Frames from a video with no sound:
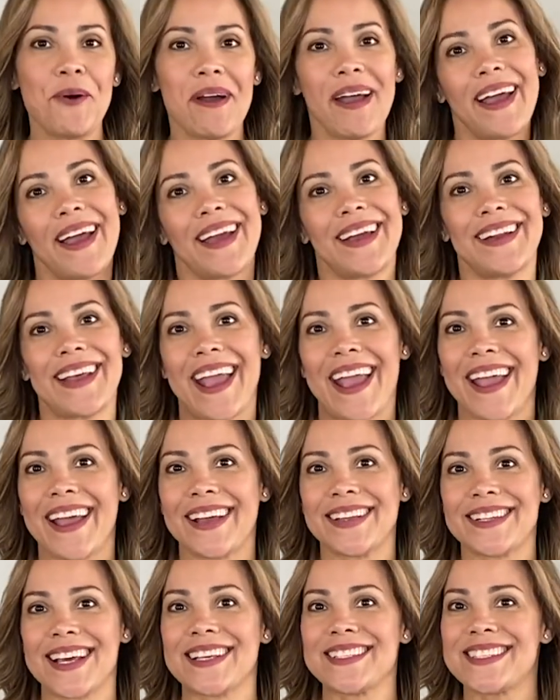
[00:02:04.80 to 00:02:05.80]
ahead
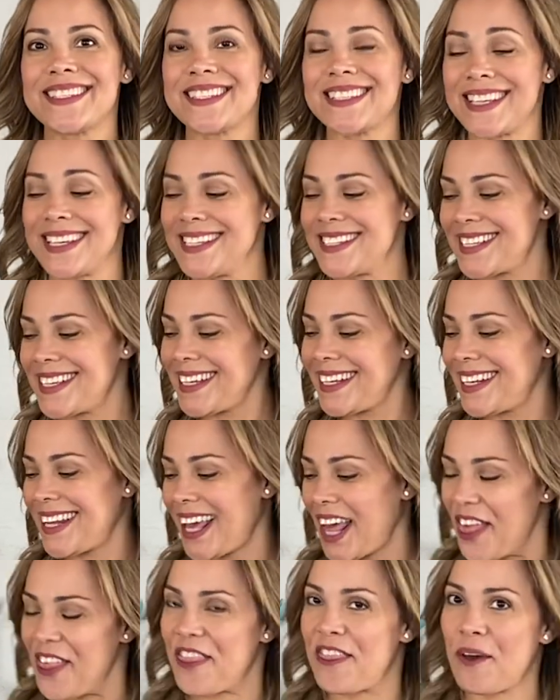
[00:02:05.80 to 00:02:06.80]
and season
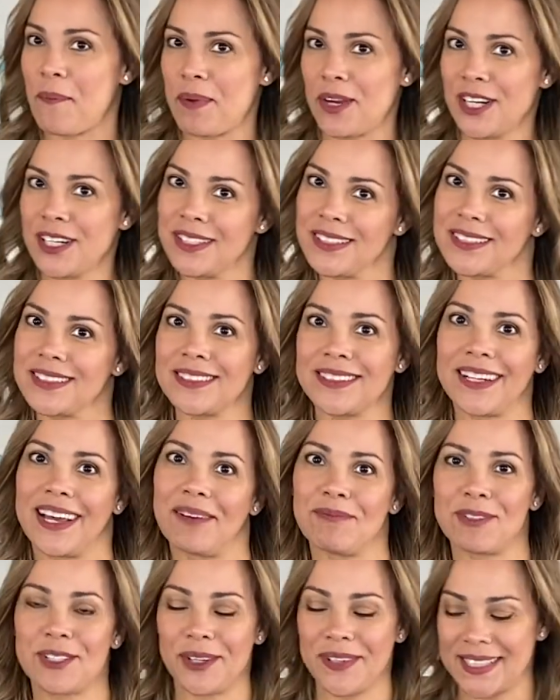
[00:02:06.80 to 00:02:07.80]
the bird.
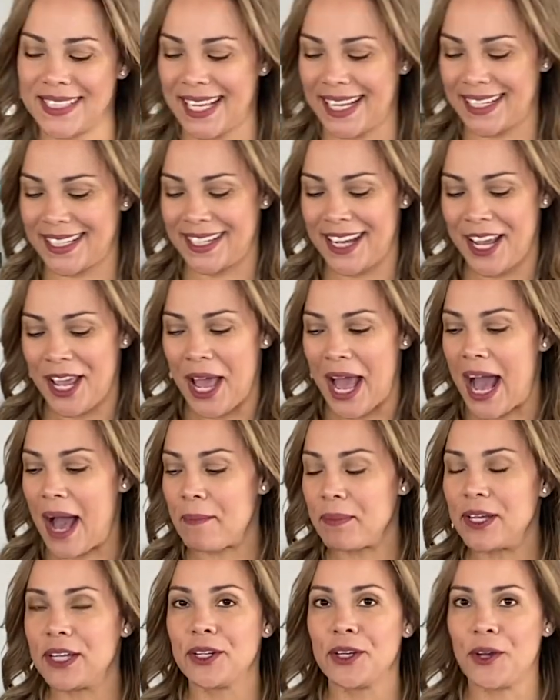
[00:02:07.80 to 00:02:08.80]
I'm so excited.
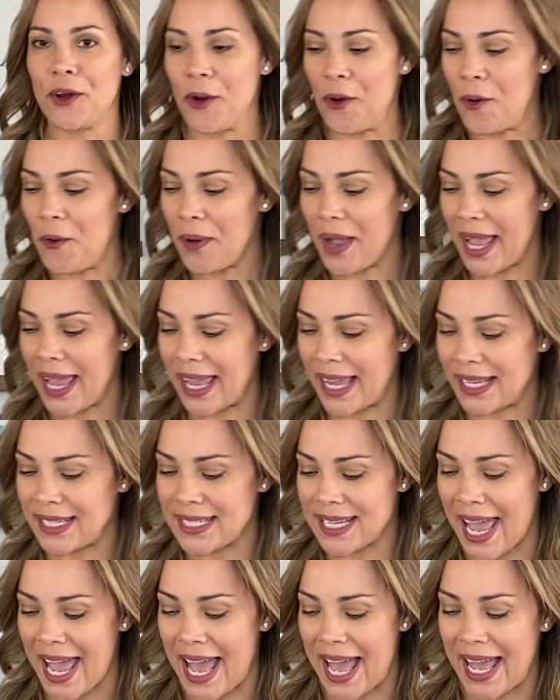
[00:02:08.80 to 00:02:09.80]
I'm gonna go
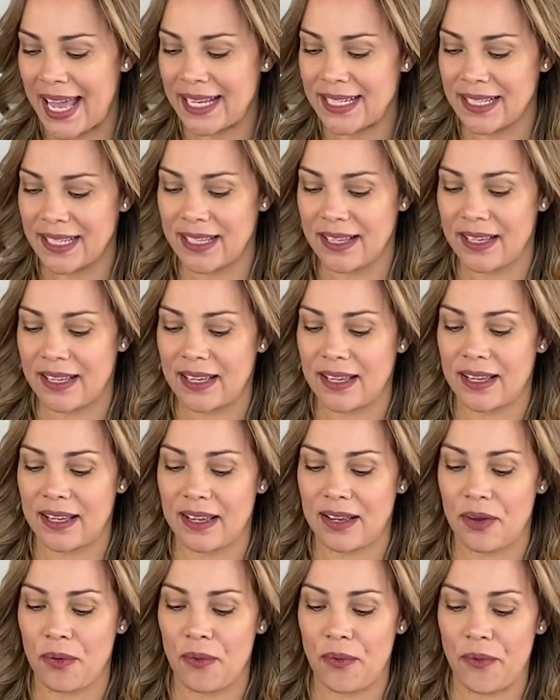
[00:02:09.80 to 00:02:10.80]
and add
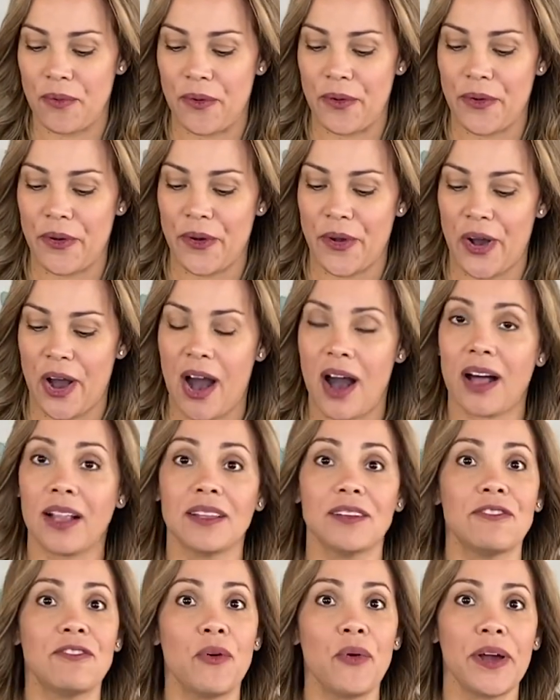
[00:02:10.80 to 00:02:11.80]

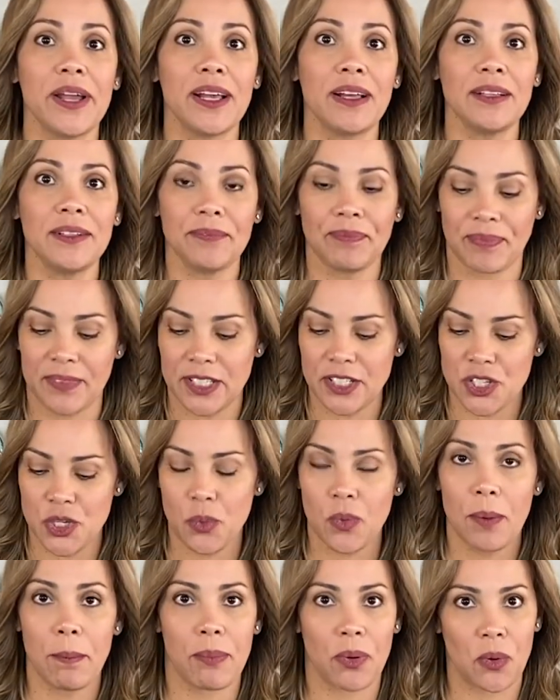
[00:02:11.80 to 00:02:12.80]
olive oil
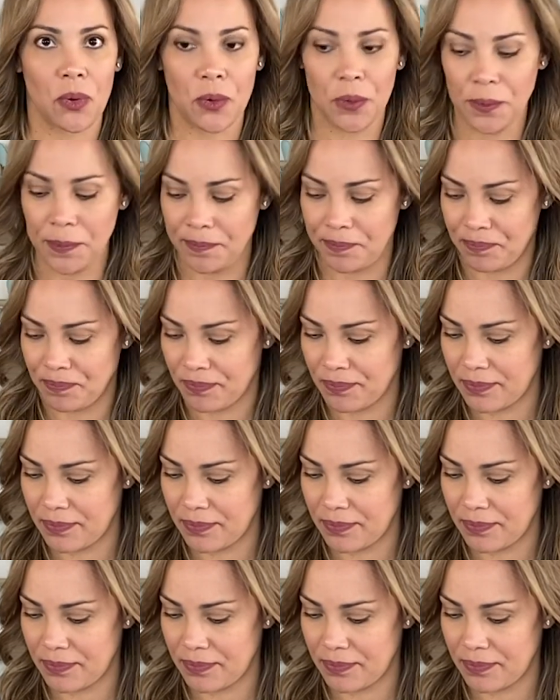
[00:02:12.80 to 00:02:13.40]
into a bowl,